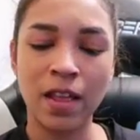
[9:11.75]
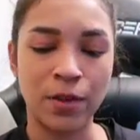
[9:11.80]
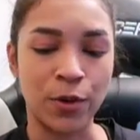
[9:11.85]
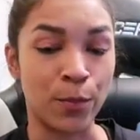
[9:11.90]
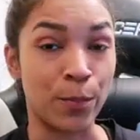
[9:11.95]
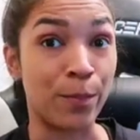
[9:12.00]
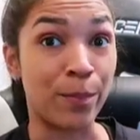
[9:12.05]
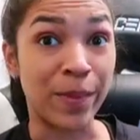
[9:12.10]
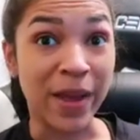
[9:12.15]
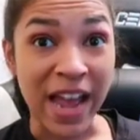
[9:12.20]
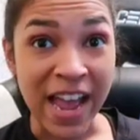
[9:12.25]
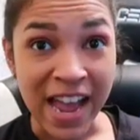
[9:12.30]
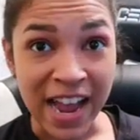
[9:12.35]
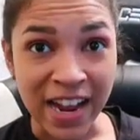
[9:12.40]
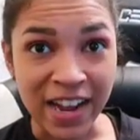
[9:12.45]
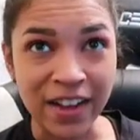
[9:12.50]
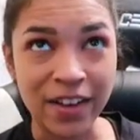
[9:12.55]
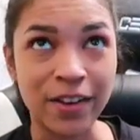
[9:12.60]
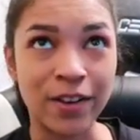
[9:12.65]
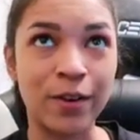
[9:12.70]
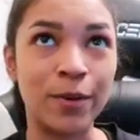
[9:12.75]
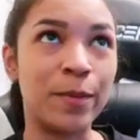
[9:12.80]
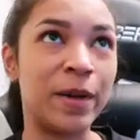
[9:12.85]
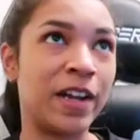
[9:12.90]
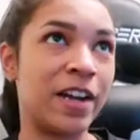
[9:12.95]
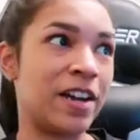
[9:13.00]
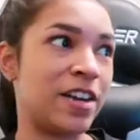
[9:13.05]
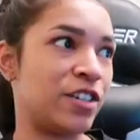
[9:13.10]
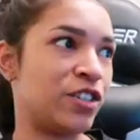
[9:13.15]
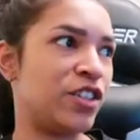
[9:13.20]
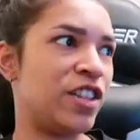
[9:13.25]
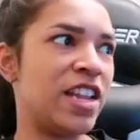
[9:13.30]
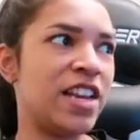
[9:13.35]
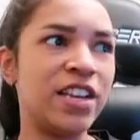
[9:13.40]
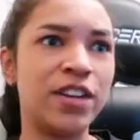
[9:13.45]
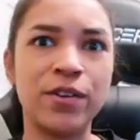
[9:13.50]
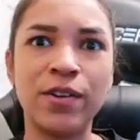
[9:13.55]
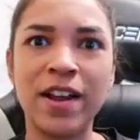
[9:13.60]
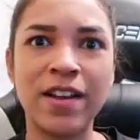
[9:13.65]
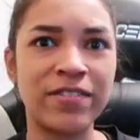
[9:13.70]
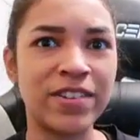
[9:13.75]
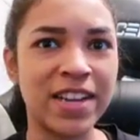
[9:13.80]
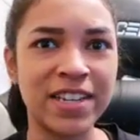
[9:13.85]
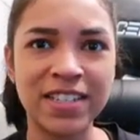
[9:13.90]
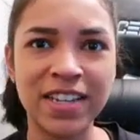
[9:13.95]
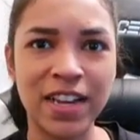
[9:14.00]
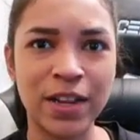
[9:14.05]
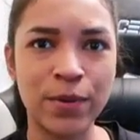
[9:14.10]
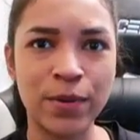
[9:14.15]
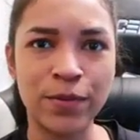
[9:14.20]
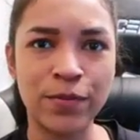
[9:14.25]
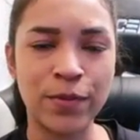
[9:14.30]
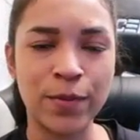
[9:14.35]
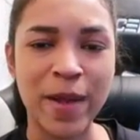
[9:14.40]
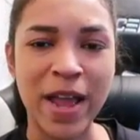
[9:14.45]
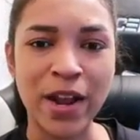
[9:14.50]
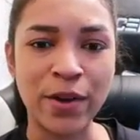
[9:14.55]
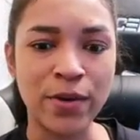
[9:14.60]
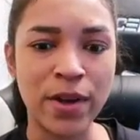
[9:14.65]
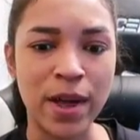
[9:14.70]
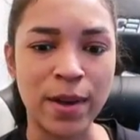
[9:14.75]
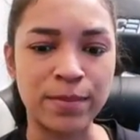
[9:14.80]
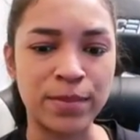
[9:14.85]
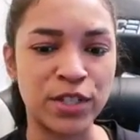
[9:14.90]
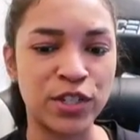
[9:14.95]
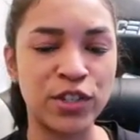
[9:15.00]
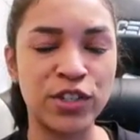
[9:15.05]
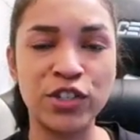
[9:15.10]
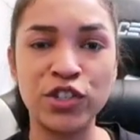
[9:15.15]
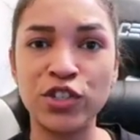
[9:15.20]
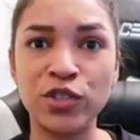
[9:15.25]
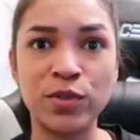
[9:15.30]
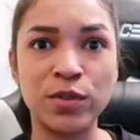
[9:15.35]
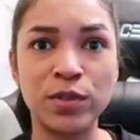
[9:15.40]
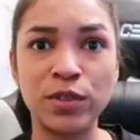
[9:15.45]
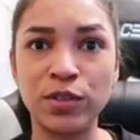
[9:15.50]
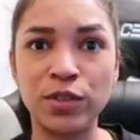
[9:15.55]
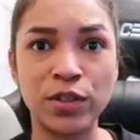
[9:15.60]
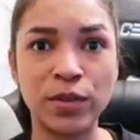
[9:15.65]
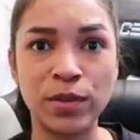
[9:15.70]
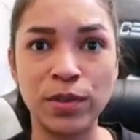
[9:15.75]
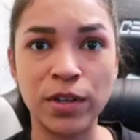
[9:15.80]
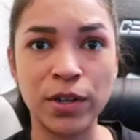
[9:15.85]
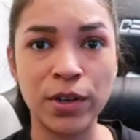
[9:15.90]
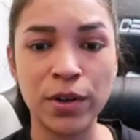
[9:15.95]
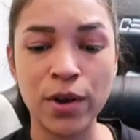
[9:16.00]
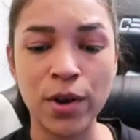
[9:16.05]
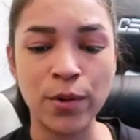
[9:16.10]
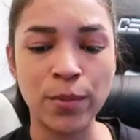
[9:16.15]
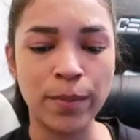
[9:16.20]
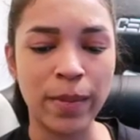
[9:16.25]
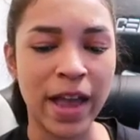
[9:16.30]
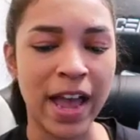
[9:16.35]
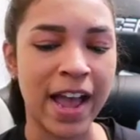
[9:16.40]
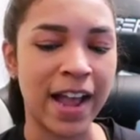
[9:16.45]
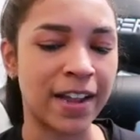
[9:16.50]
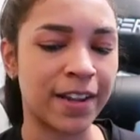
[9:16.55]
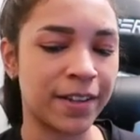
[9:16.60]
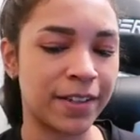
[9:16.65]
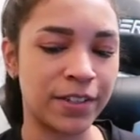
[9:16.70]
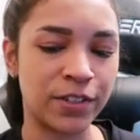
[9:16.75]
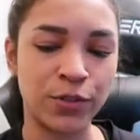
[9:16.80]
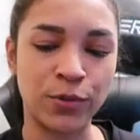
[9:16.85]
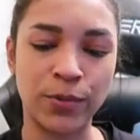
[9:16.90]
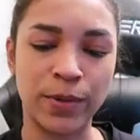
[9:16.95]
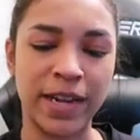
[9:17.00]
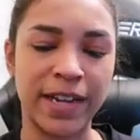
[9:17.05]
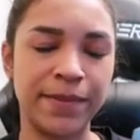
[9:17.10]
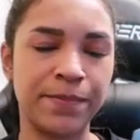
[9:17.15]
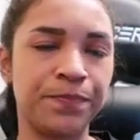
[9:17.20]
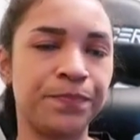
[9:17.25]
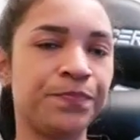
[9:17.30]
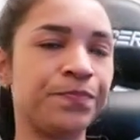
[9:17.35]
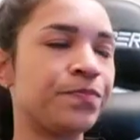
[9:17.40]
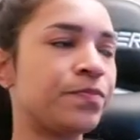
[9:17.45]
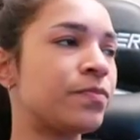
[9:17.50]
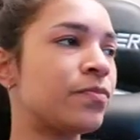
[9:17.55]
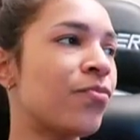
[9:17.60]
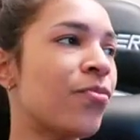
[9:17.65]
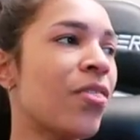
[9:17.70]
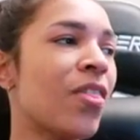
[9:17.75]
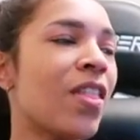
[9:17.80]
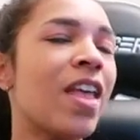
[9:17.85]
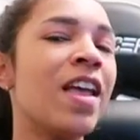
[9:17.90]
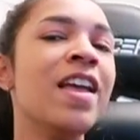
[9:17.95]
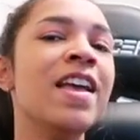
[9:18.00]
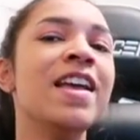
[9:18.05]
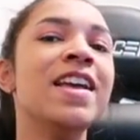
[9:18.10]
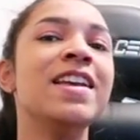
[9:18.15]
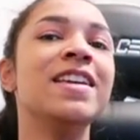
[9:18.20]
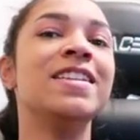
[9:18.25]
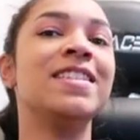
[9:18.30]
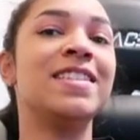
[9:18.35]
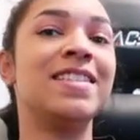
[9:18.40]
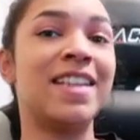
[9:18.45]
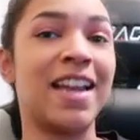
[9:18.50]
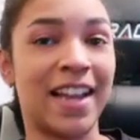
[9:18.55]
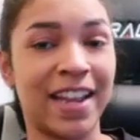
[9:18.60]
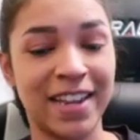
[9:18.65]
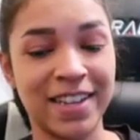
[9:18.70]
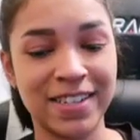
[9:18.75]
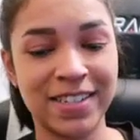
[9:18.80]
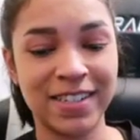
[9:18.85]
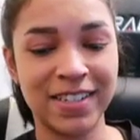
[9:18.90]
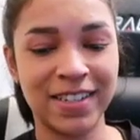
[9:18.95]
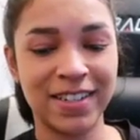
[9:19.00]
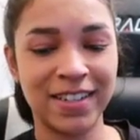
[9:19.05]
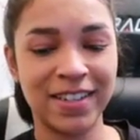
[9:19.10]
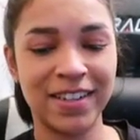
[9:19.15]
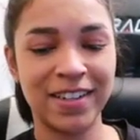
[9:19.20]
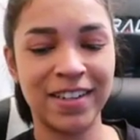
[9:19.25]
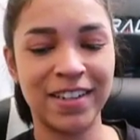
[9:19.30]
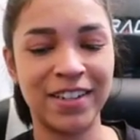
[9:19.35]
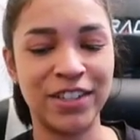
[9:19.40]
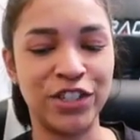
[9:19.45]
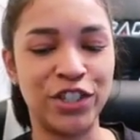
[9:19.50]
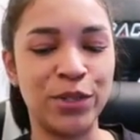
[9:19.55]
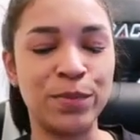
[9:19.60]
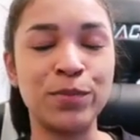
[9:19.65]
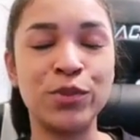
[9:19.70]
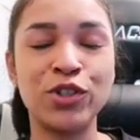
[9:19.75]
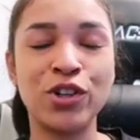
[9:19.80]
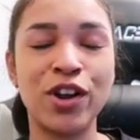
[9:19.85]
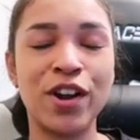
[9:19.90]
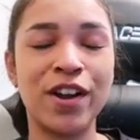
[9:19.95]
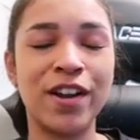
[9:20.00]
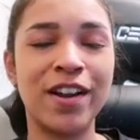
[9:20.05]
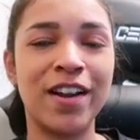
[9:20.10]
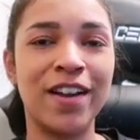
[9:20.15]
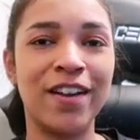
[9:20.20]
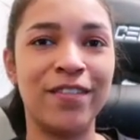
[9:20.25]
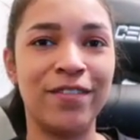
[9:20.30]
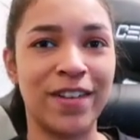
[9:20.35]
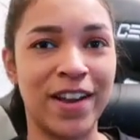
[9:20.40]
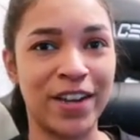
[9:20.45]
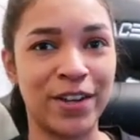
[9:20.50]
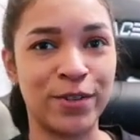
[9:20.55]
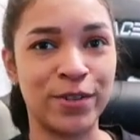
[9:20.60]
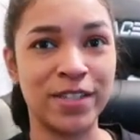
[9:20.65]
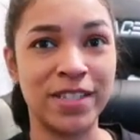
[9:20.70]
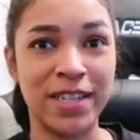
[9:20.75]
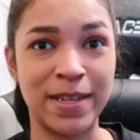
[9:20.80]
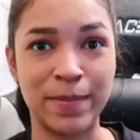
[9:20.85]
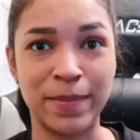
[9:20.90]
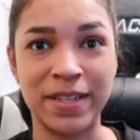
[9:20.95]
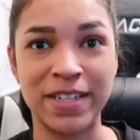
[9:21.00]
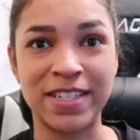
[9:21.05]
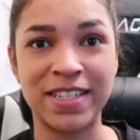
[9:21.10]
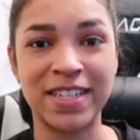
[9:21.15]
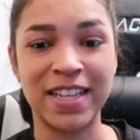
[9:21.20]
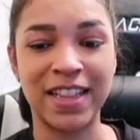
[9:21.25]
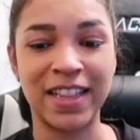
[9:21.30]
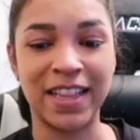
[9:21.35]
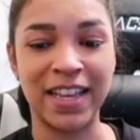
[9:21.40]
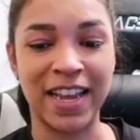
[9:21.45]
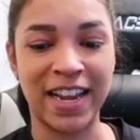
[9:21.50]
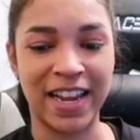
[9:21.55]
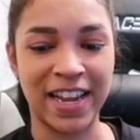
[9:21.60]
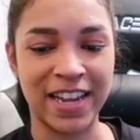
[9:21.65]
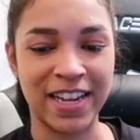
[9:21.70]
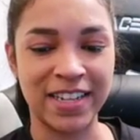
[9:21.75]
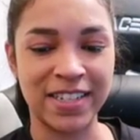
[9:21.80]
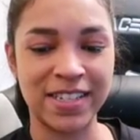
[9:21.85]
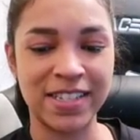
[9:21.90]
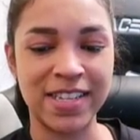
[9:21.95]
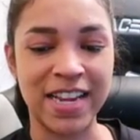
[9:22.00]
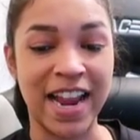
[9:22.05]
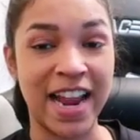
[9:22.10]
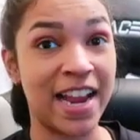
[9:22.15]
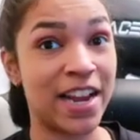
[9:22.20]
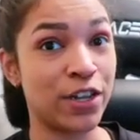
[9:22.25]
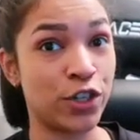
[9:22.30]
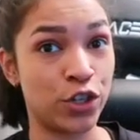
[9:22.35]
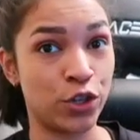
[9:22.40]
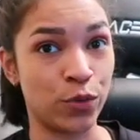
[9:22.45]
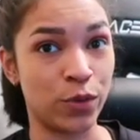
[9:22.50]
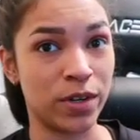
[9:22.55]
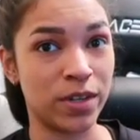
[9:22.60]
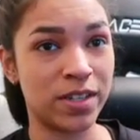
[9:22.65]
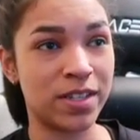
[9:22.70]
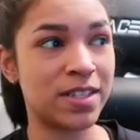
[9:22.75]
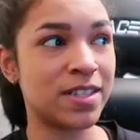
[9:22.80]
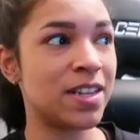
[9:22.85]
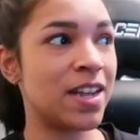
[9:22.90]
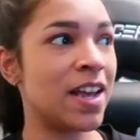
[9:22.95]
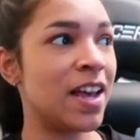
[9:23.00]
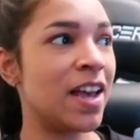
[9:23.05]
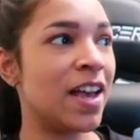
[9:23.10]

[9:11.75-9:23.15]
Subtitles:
your back. Oh my gosh. And then you don't have to ask anyone for back rubs. You can just do your own back. It's great. Second, Gymshark Vital Seamless leggings and shorts.